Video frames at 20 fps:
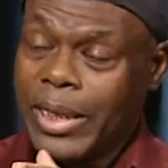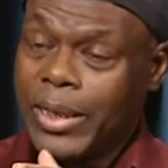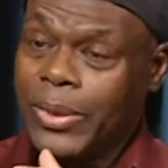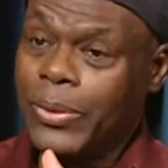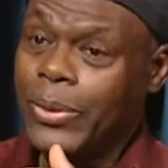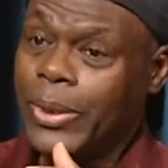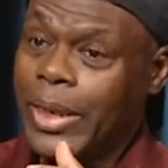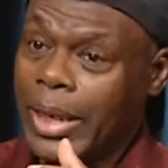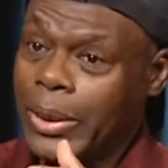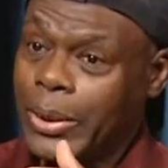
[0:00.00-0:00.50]

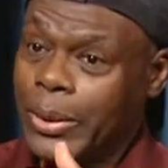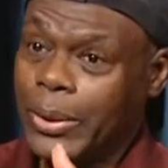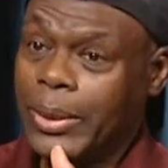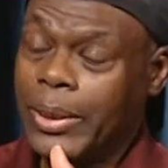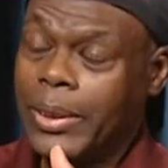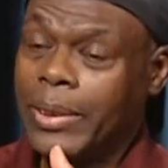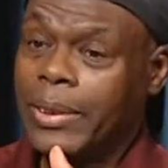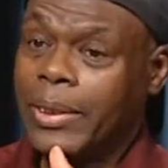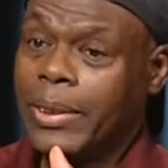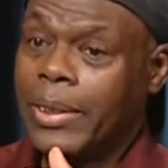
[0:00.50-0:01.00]

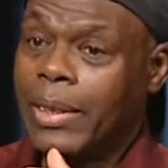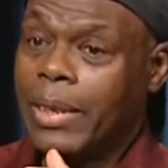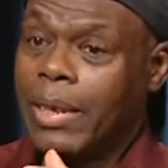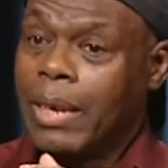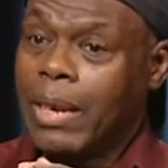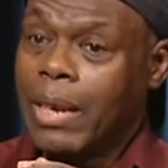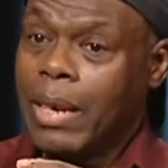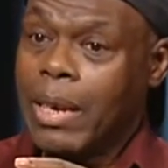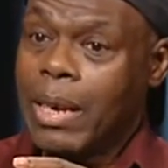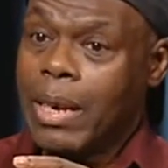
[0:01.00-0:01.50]
education,
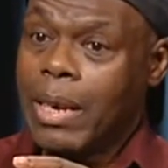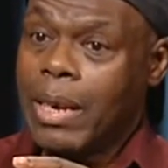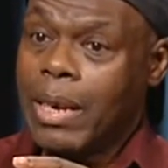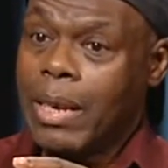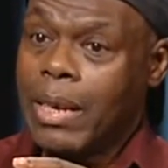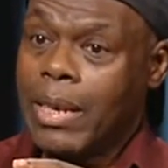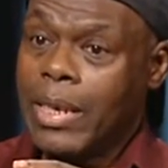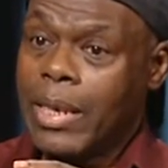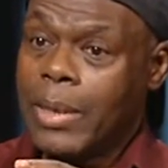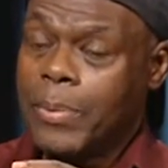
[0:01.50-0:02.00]

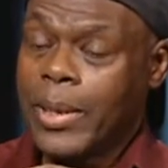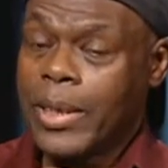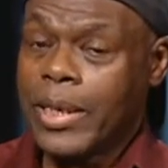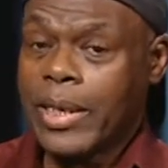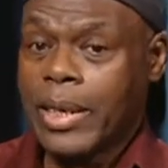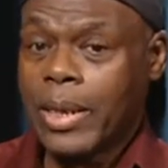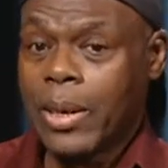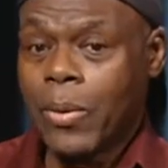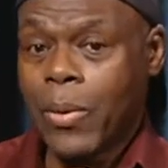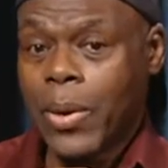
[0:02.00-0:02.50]

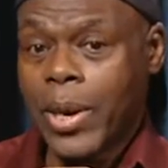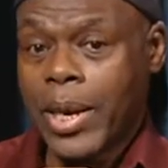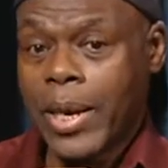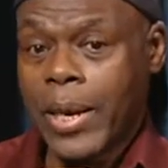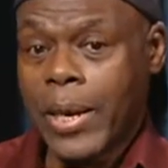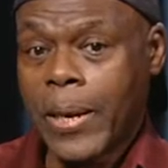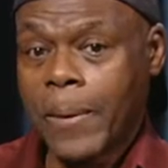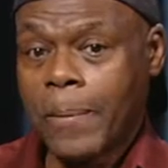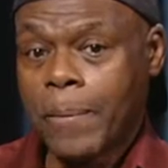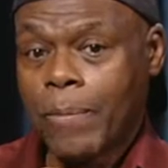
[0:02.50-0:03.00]
especially
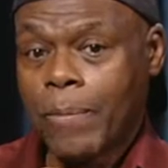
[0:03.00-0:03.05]
where